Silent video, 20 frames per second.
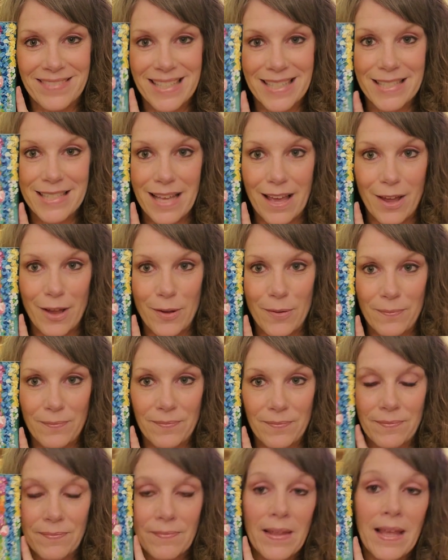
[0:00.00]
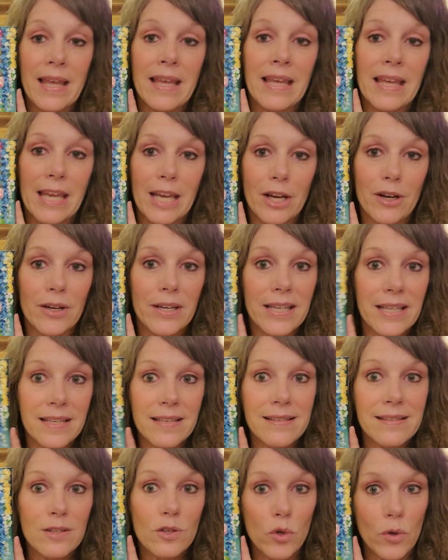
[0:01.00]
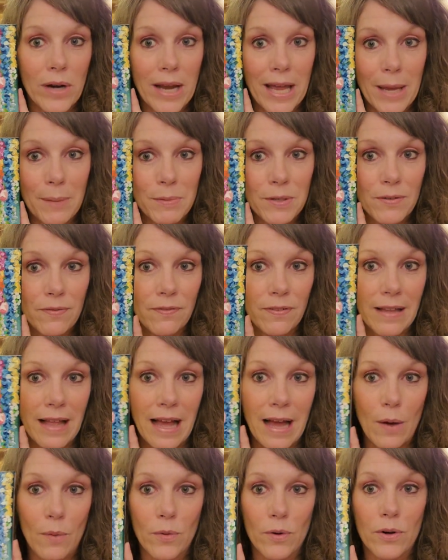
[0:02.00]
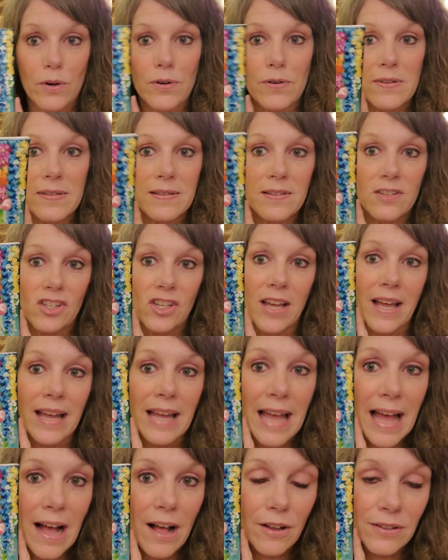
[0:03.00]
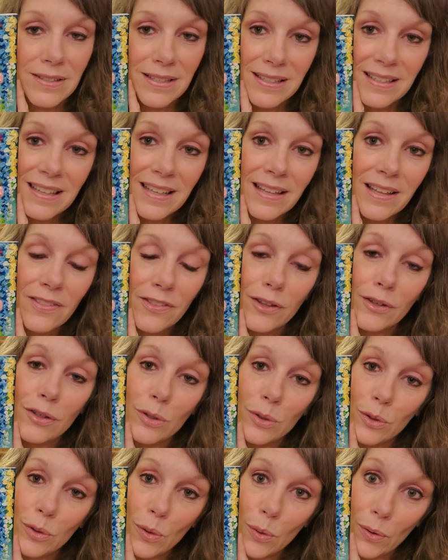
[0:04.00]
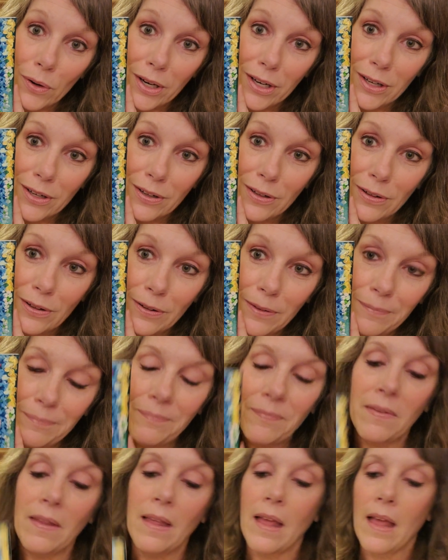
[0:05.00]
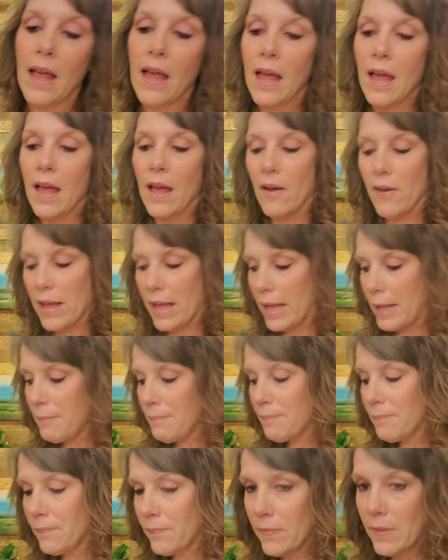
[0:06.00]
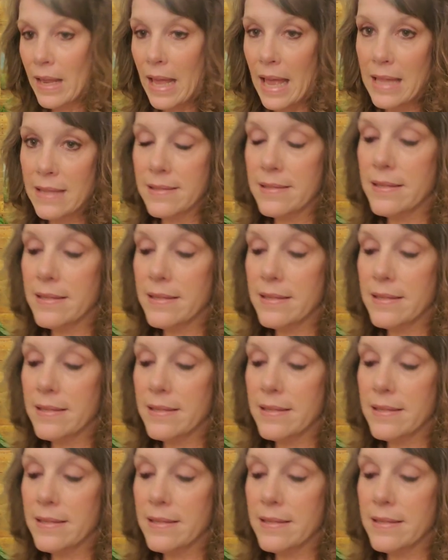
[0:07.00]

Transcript: So here is Draped Flowers. Check out the tutorial. Okay, and